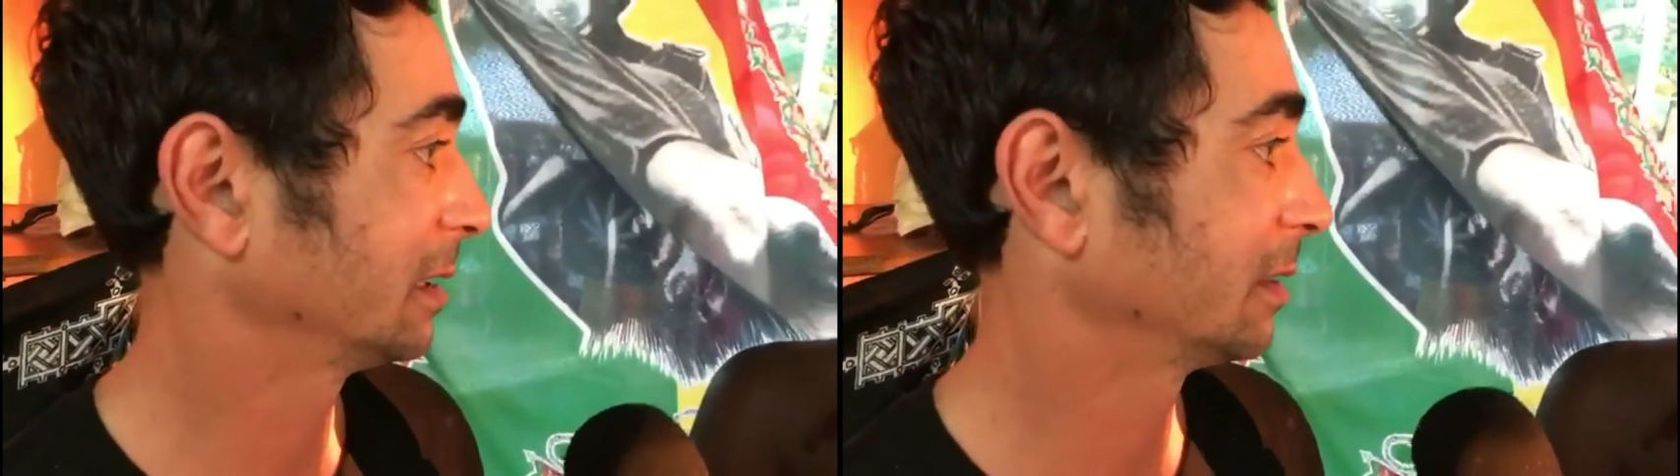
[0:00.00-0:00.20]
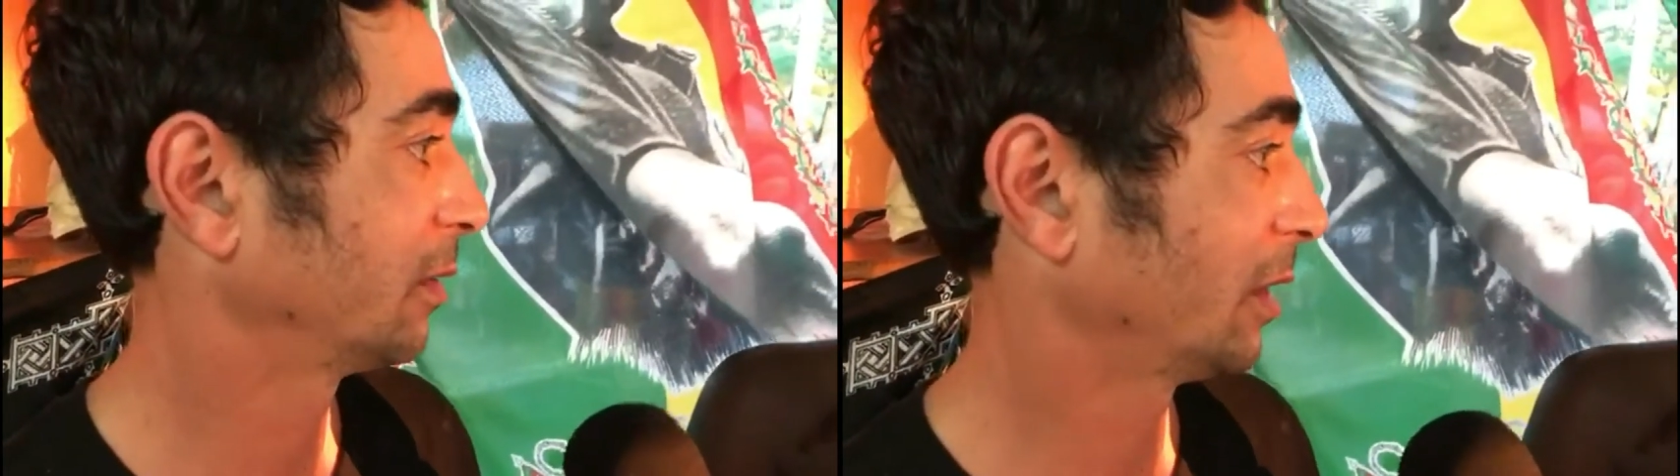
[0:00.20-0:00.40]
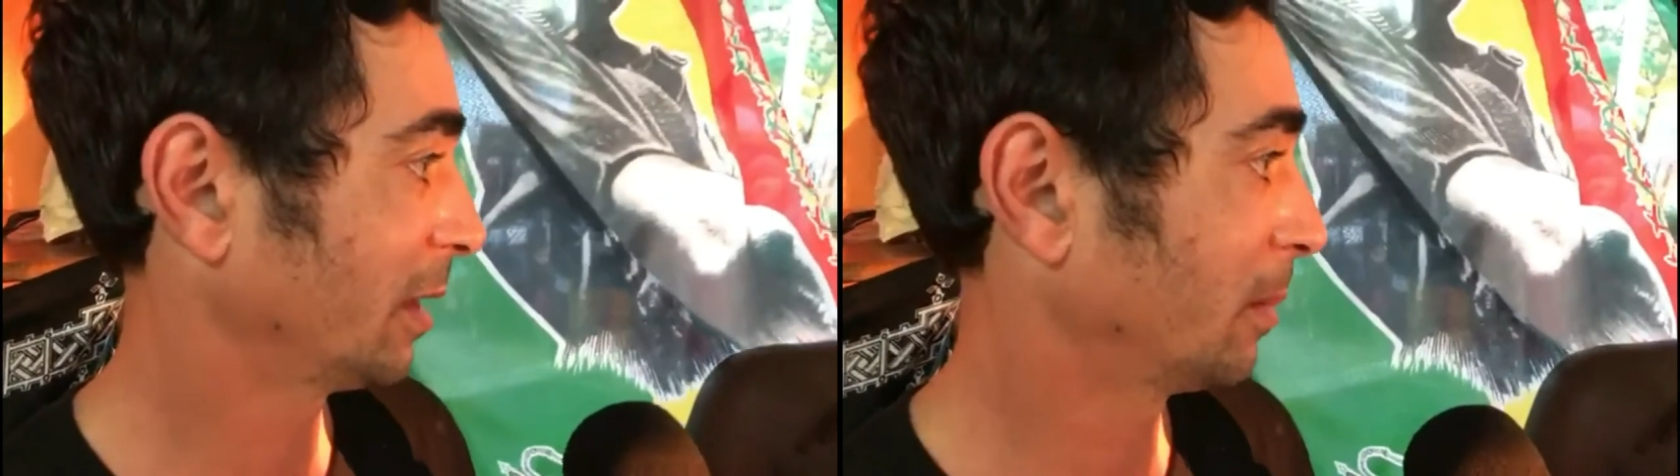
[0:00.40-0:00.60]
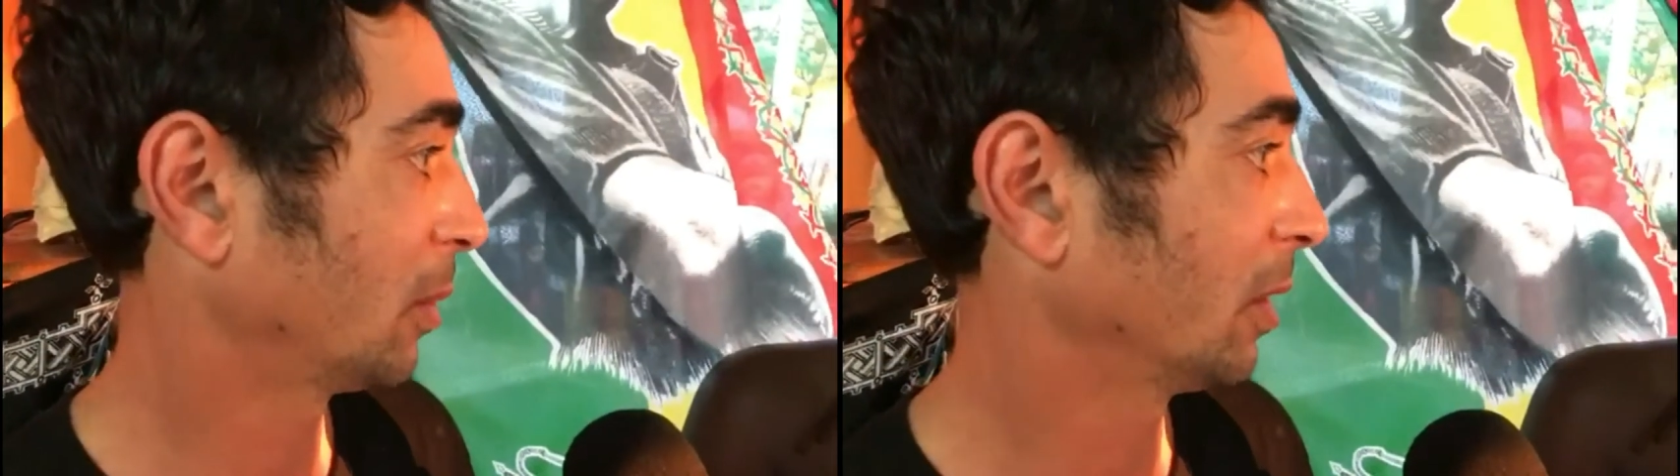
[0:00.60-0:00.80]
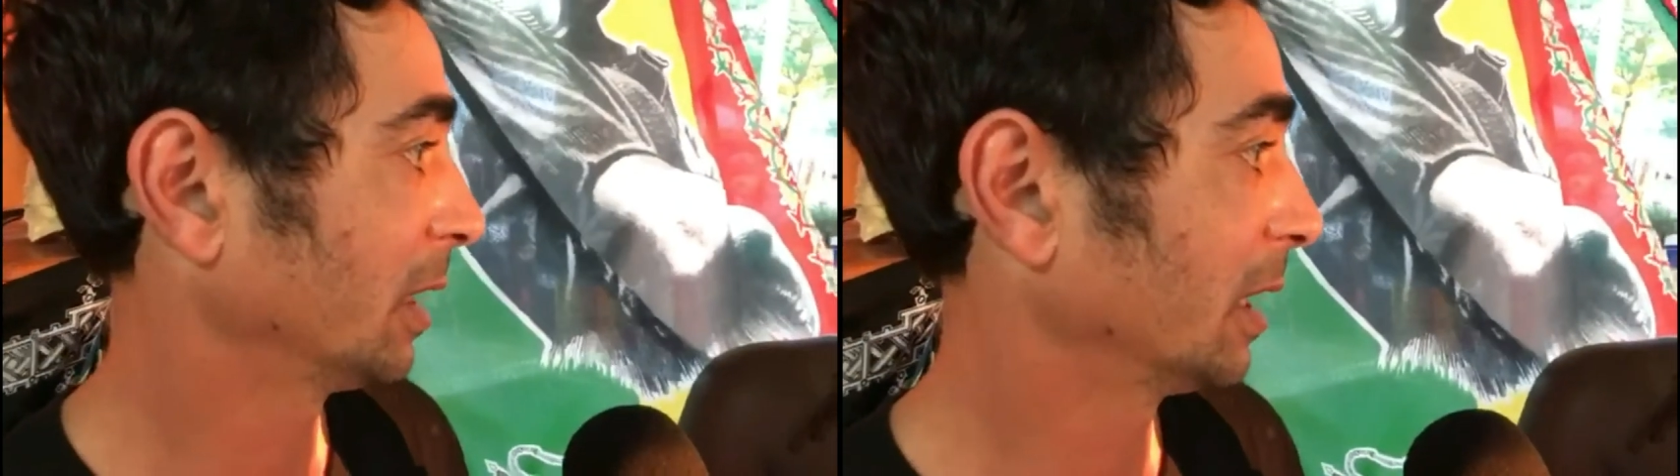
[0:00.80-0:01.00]
is very
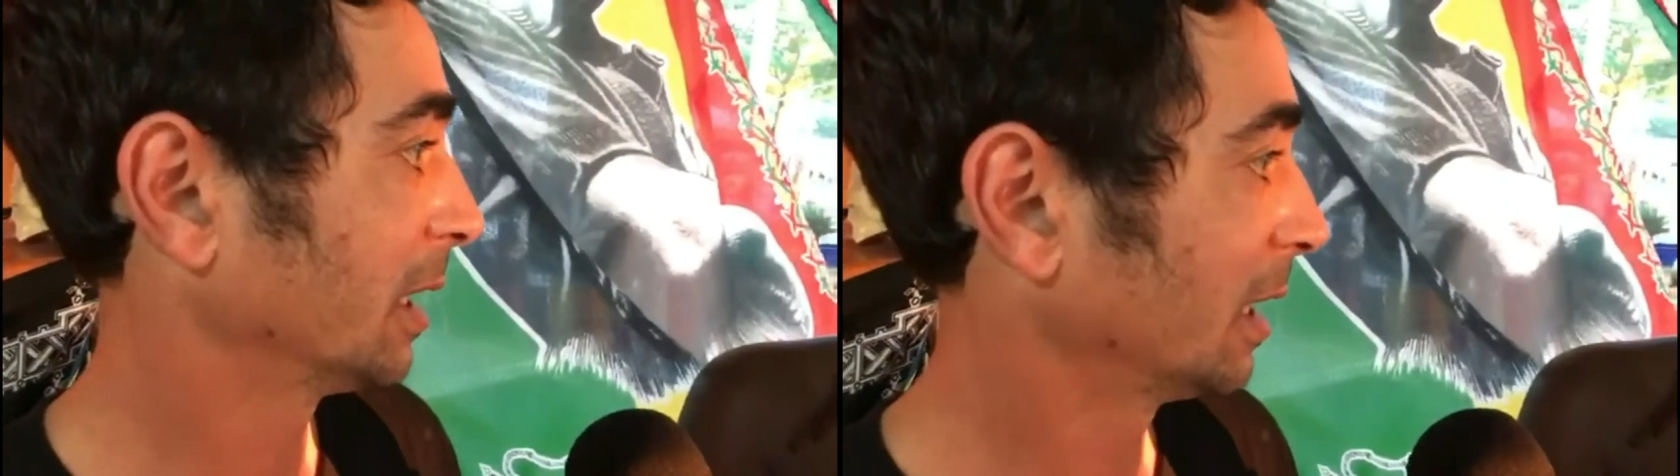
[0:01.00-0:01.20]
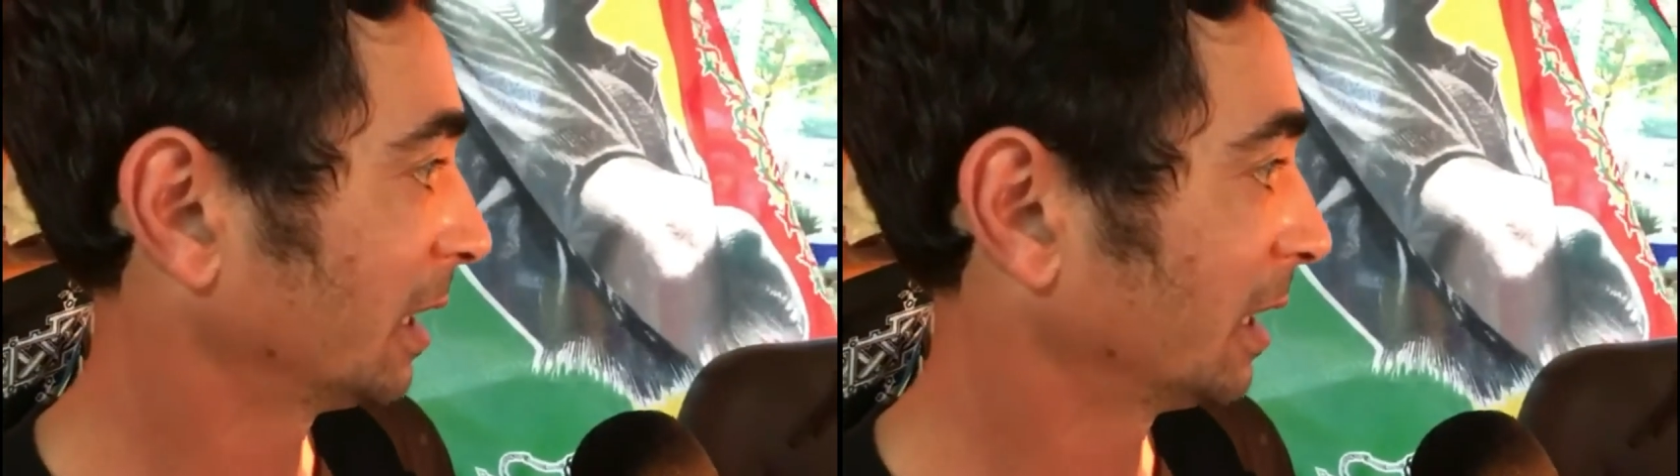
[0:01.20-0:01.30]
important,